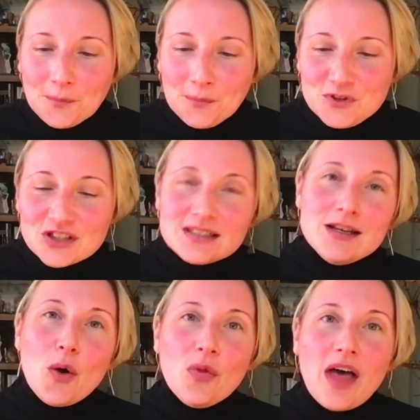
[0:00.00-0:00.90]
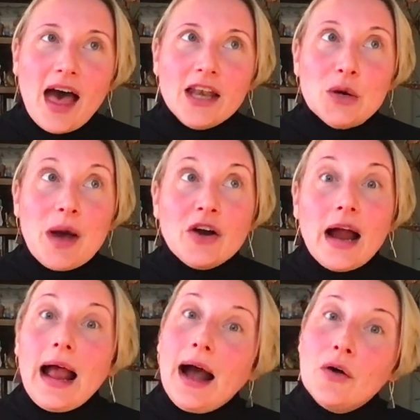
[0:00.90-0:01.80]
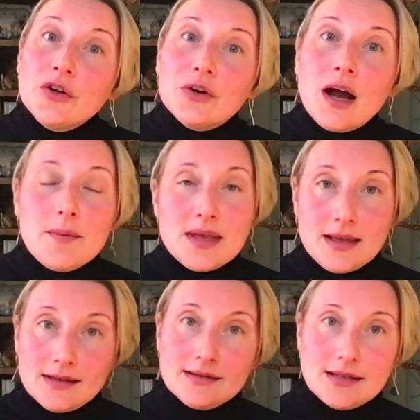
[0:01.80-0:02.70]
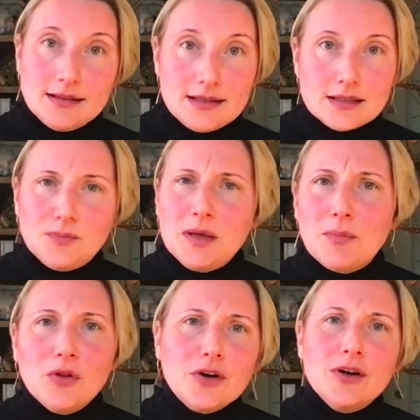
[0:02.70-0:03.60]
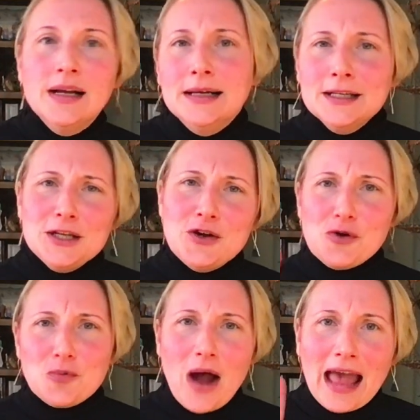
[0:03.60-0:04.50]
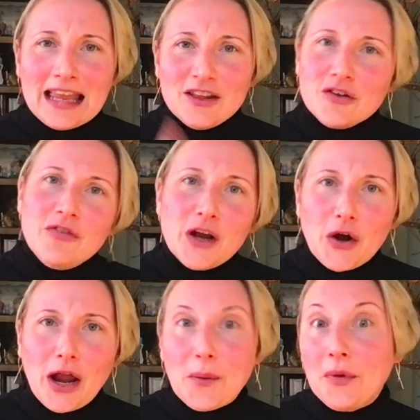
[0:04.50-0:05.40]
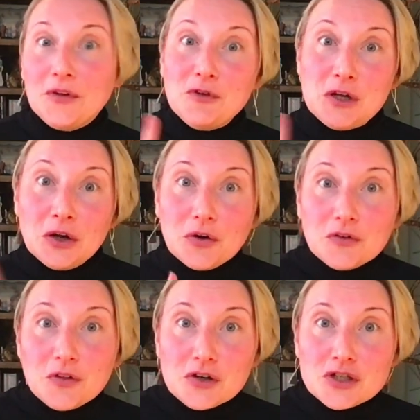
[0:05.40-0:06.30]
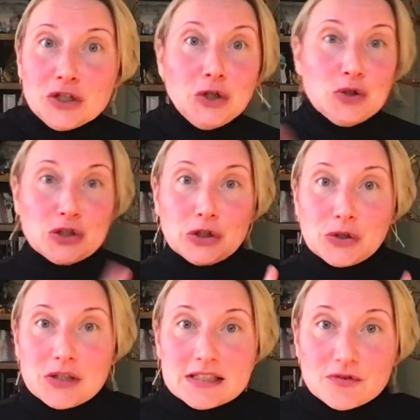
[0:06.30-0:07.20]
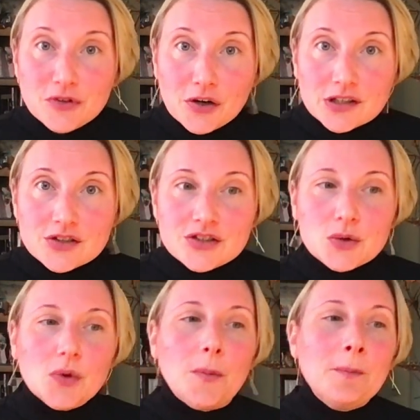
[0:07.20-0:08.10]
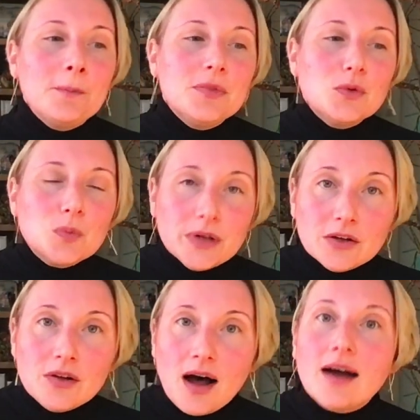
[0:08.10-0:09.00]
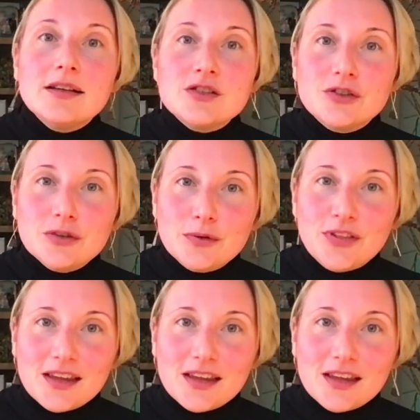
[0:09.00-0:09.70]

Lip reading: just know that no matter how you're coming into this, people are, wagging their finger at you. Well, if you didn't go to floristry, you should learn this in floristry school. The real honest truth